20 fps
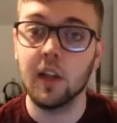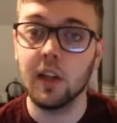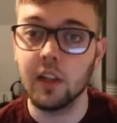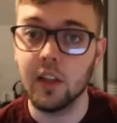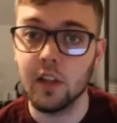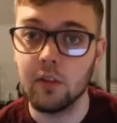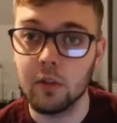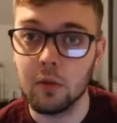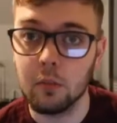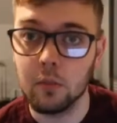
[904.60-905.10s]

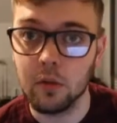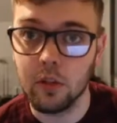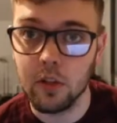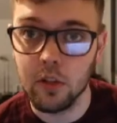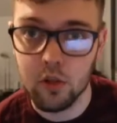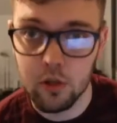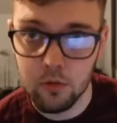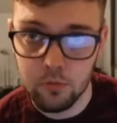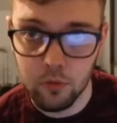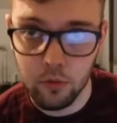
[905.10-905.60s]
giving them the lead
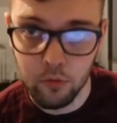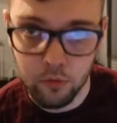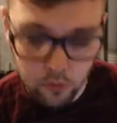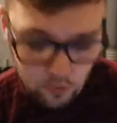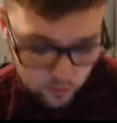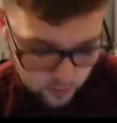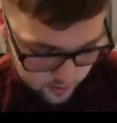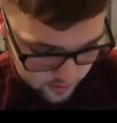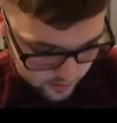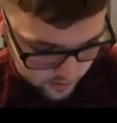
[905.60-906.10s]
just
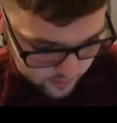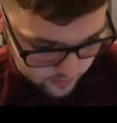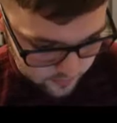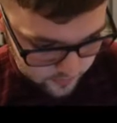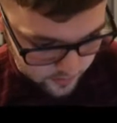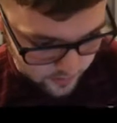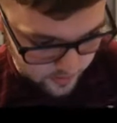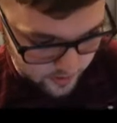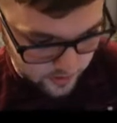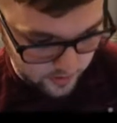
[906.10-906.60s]
before
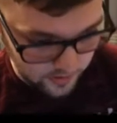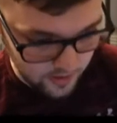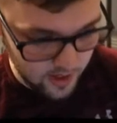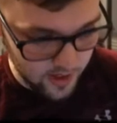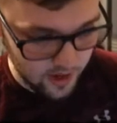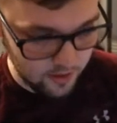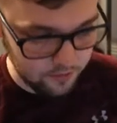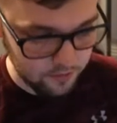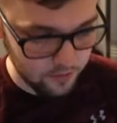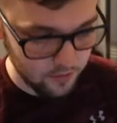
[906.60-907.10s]
the
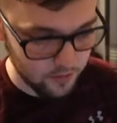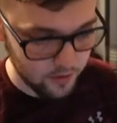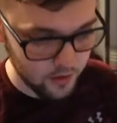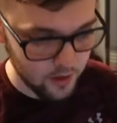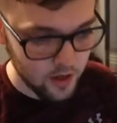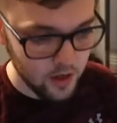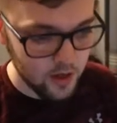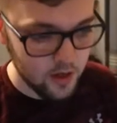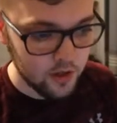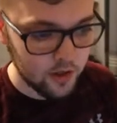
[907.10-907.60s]
half hour.
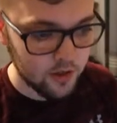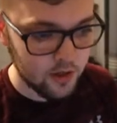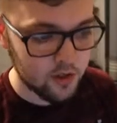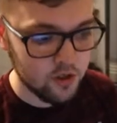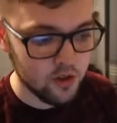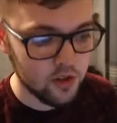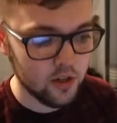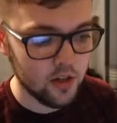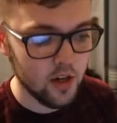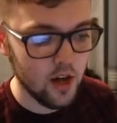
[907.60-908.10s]

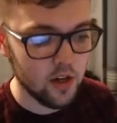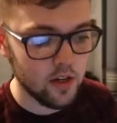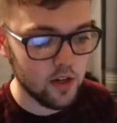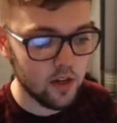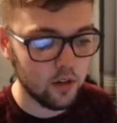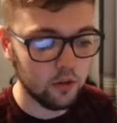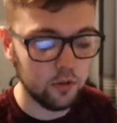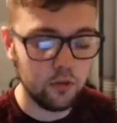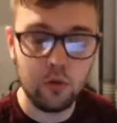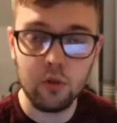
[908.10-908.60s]
Christian
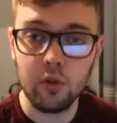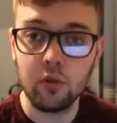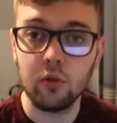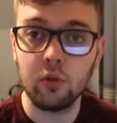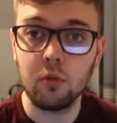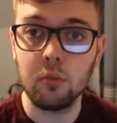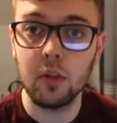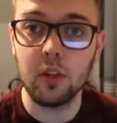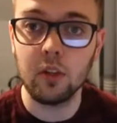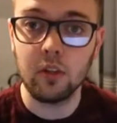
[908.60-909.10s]
Nadie scoring
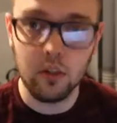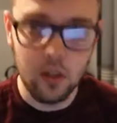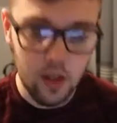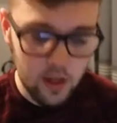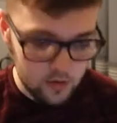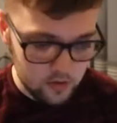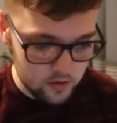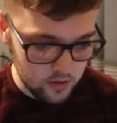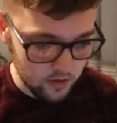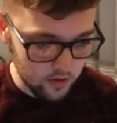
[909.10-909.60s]
2 minutes
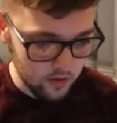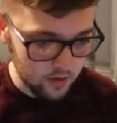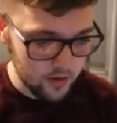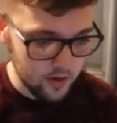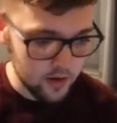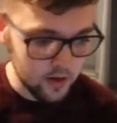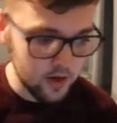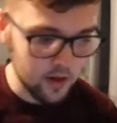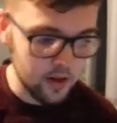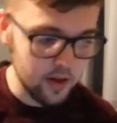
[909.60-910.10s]
later
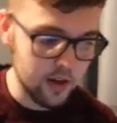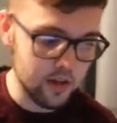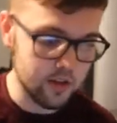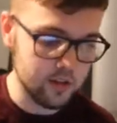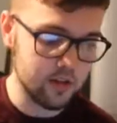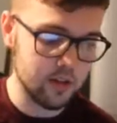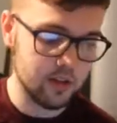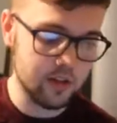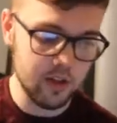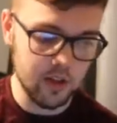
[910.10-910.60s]

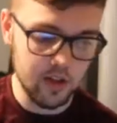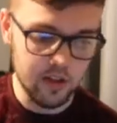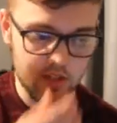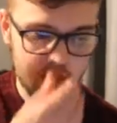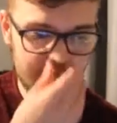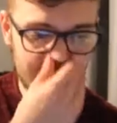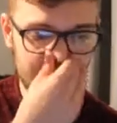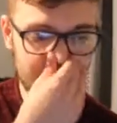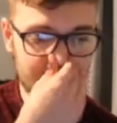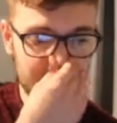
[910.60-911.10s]
as the sides
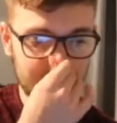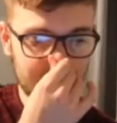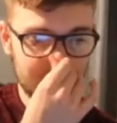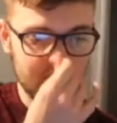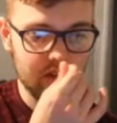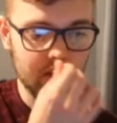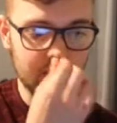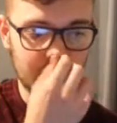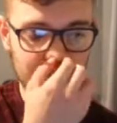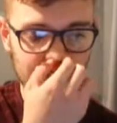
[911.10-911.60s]
cancelled
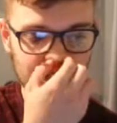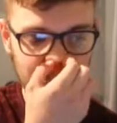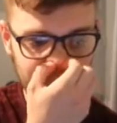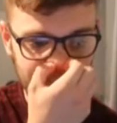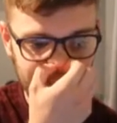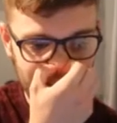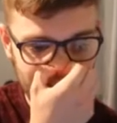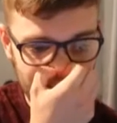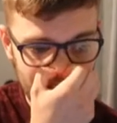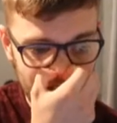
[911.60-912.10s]
each other out
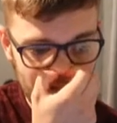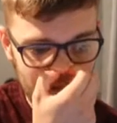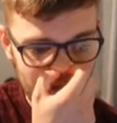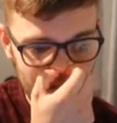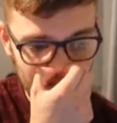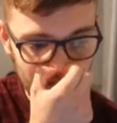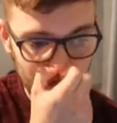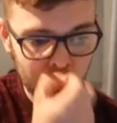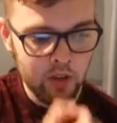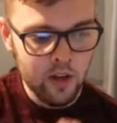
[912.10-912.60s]
in that
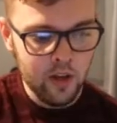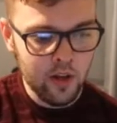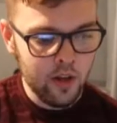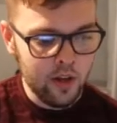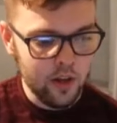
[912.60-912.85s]
one.